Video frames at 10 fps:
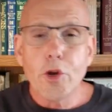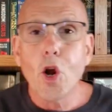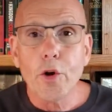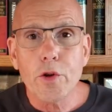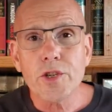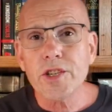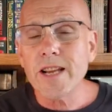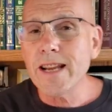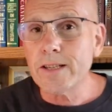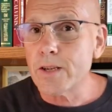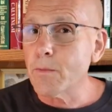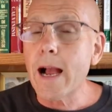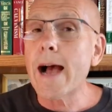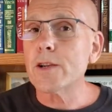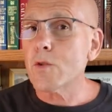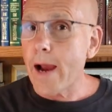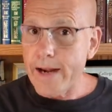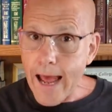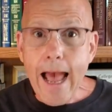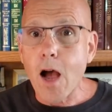You know, you see some guys
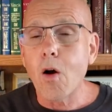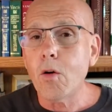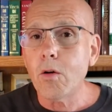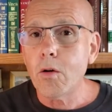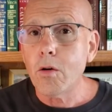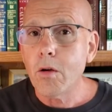right now